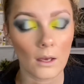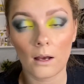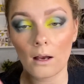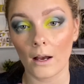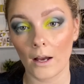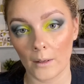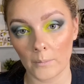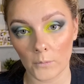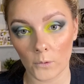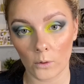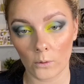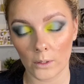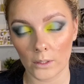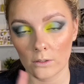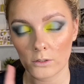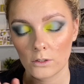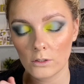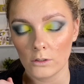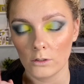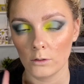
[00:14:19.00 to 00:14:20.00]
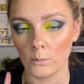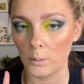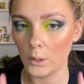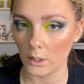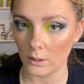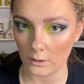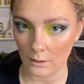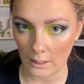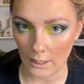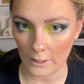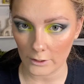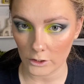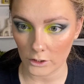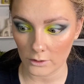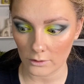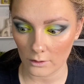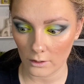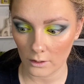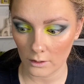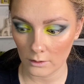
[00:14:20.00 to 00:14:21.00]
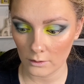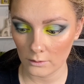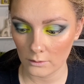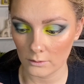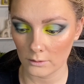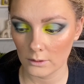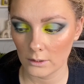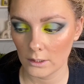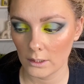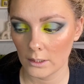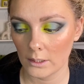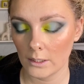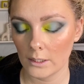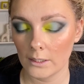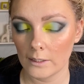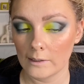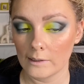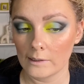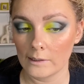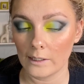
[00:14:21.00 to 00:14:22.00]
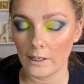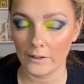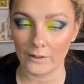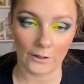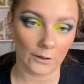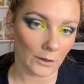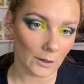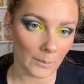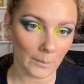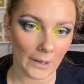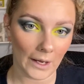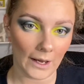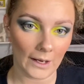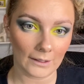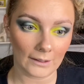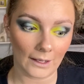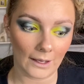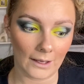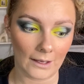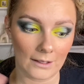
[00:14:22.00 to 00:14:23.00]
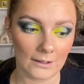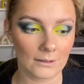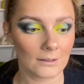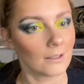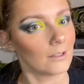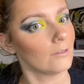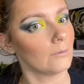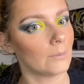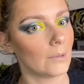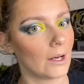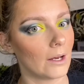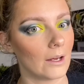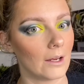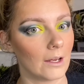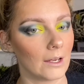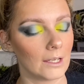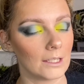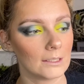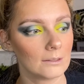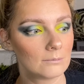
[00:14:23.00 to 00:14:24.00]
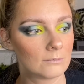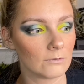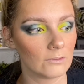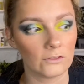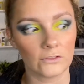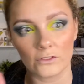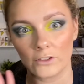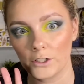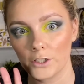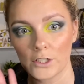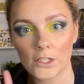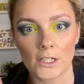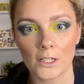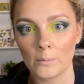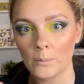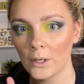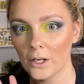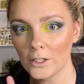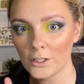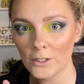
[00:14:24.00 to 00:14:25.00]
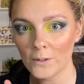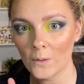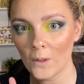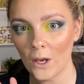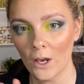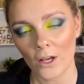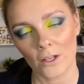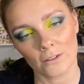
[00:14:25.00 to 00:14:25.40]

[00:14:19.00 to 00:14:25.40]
I'm going to put lashes on and then I'll come back and give my first impression thought.